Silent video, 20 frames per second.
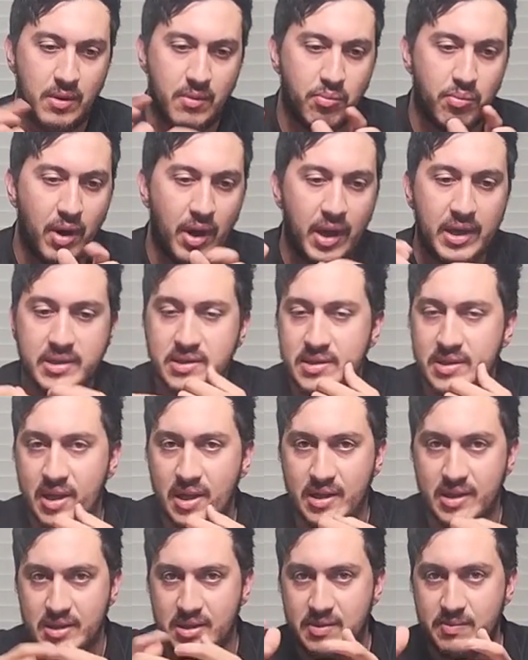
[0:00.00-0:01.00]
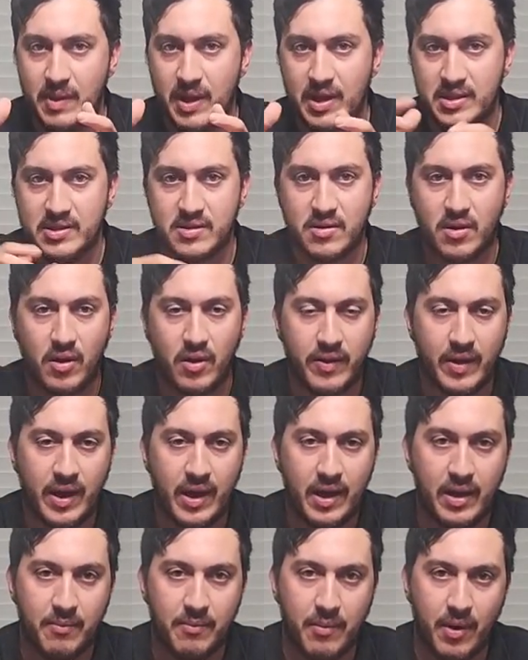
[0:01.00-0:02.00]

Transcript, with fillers: price and the specs and all that,